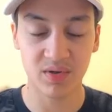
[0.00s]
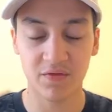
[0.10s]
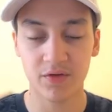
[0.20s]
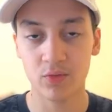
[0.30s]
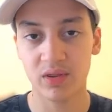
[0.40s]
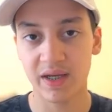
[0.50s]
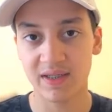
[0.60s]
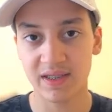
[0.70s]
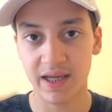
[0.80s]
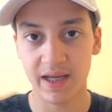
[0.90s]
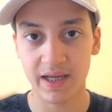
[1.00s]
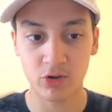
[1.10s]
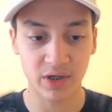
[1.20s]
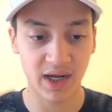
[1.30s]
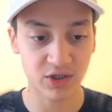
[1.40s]
But if you would like to get
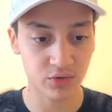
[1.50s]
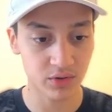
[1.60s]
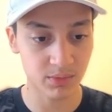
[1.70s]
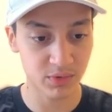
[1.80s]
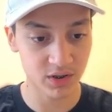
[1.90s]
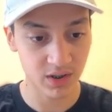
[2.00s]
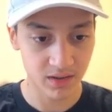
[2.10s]
international numbers,